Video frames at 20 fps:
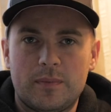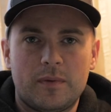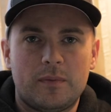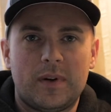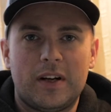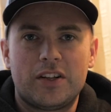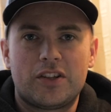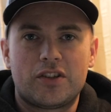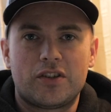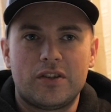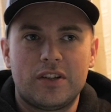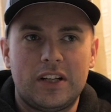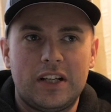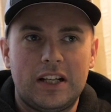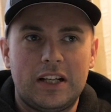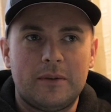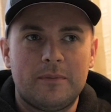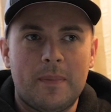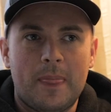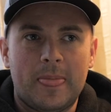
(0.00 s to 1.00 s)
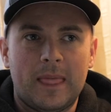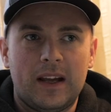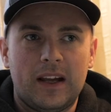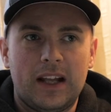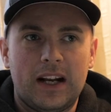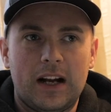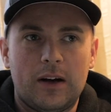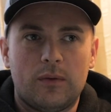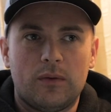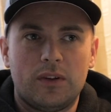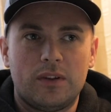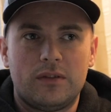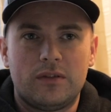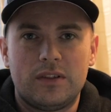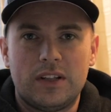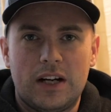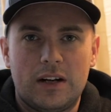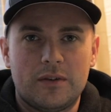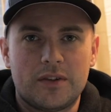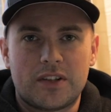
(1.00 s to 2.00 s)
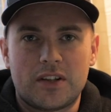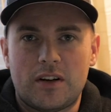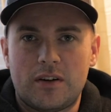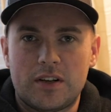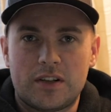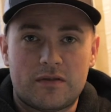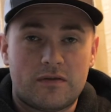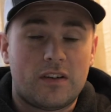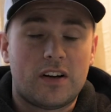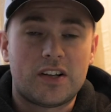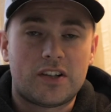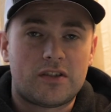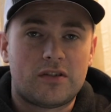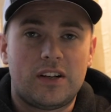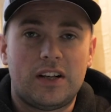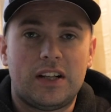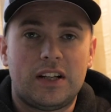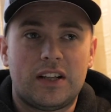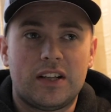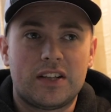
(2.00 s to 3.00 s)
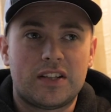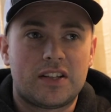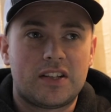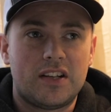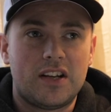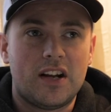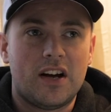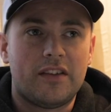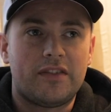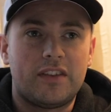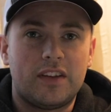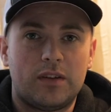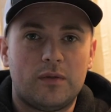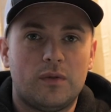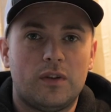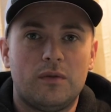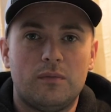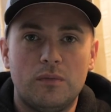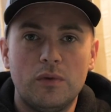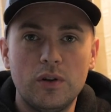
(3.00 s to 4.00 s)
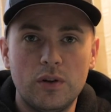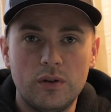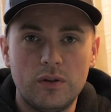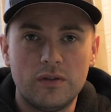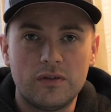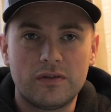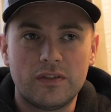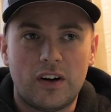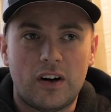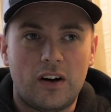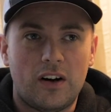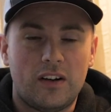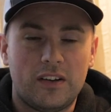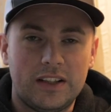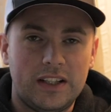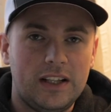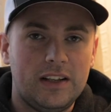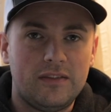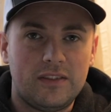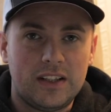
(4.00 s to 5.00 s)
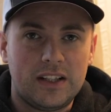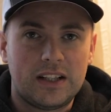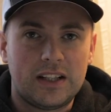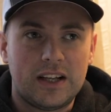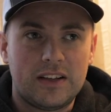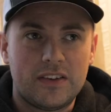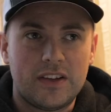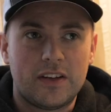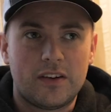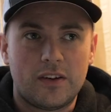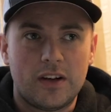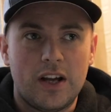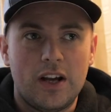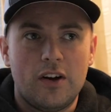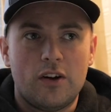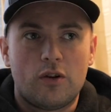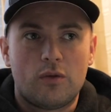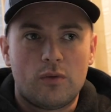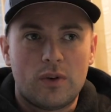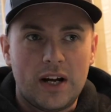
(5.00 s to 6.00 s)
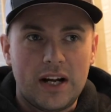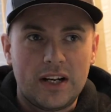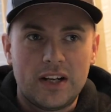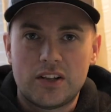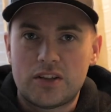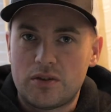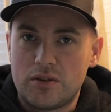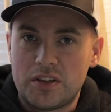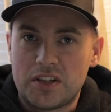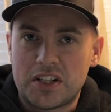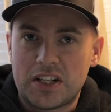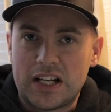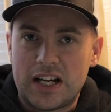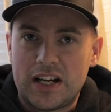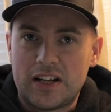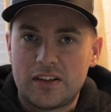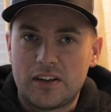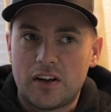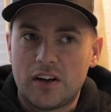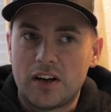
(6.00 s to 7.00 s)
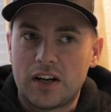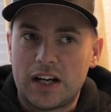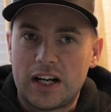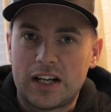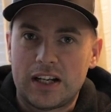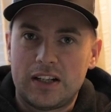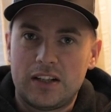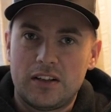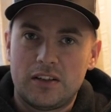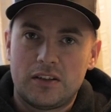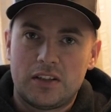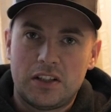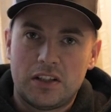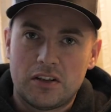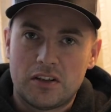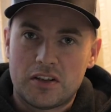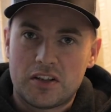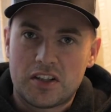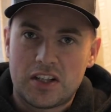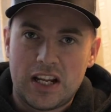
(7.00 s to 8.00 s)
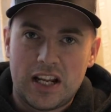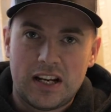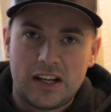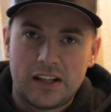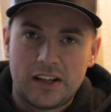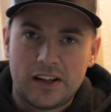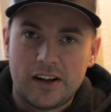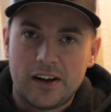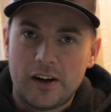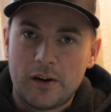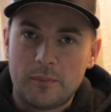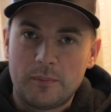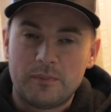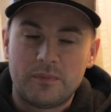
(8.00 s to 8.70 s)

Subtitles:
in my tree, and I was always frustrated because nothing would move all evening, and then right as soon as it got dark I could hear deer standing up